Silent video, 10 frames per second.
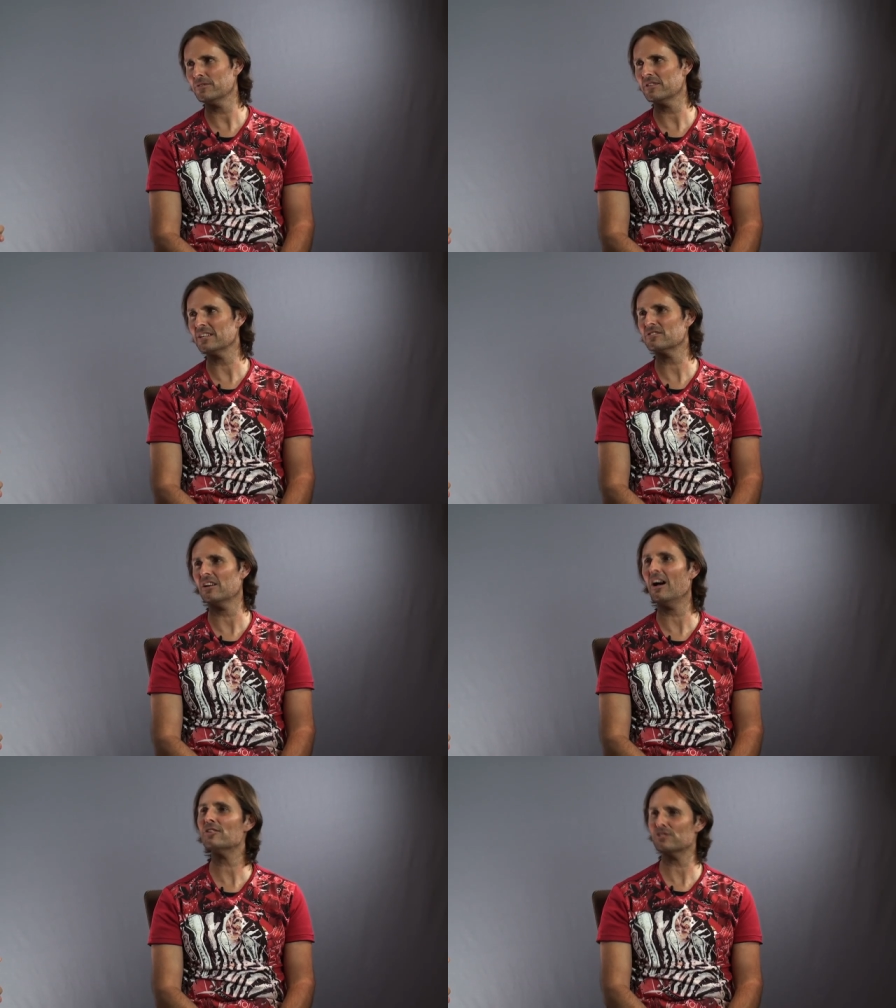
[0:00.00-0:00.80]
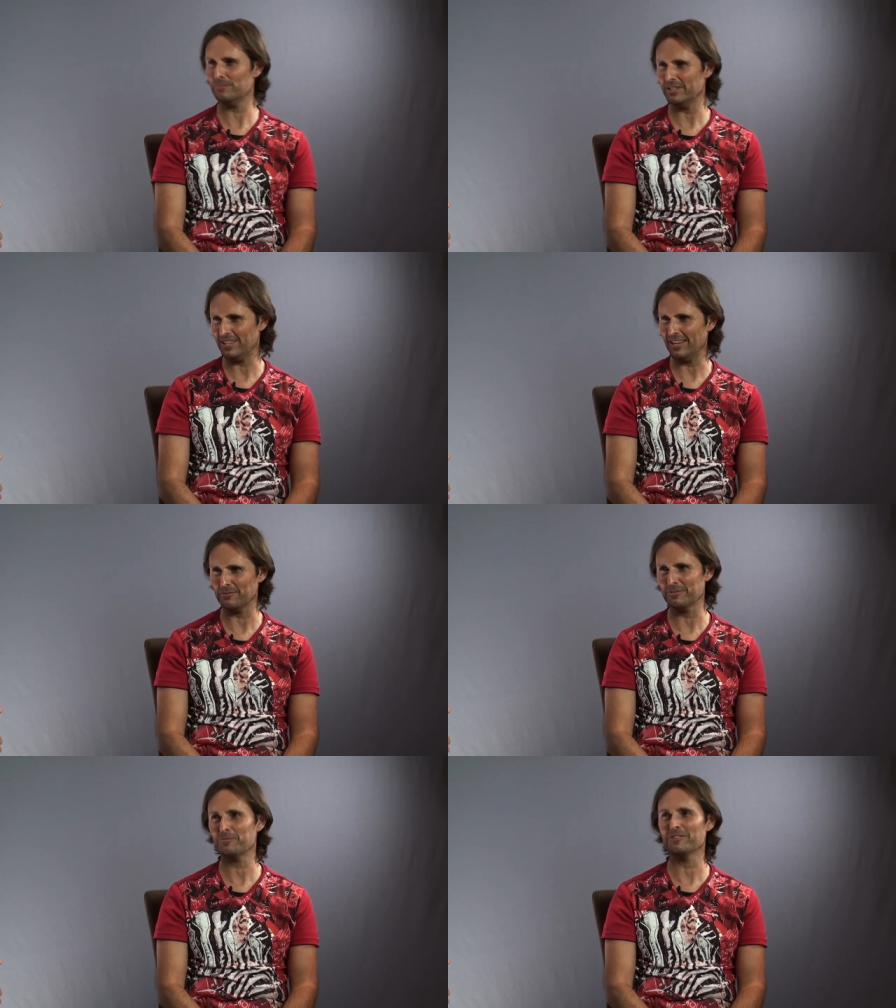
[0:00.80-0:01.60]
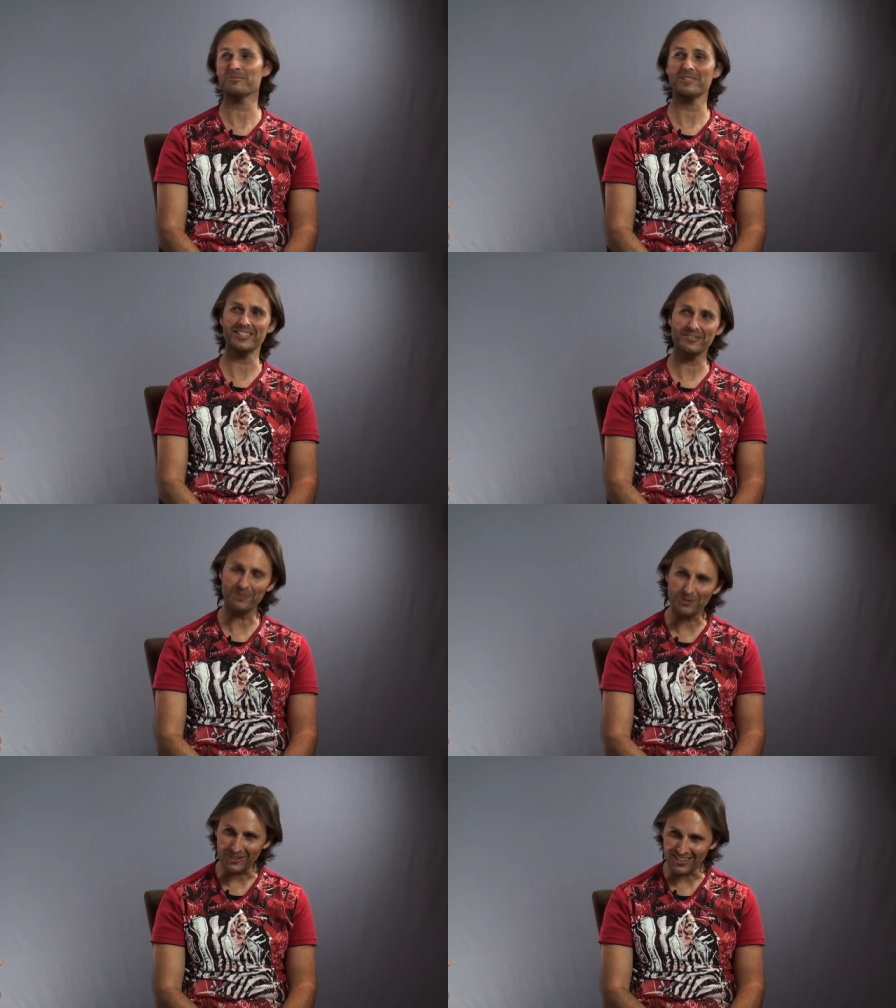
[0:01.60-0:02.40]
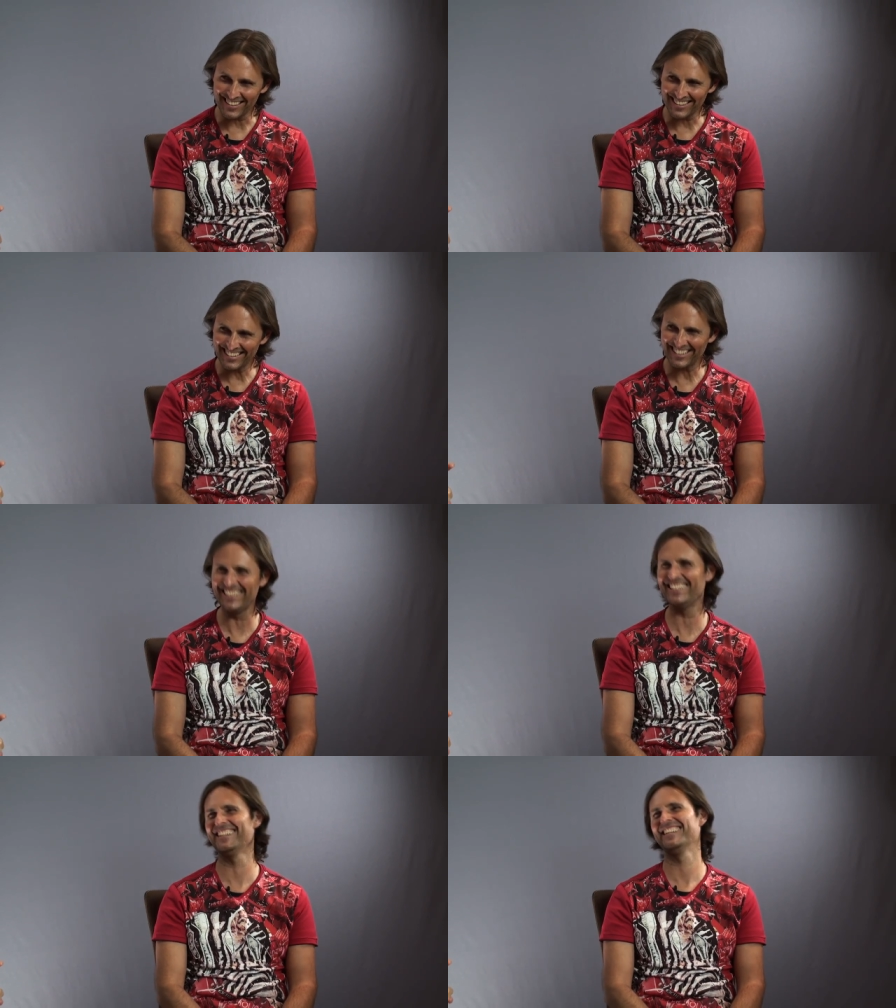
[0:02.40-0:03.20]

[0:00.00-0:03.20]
for things that I should be taking responsibility for. Yes.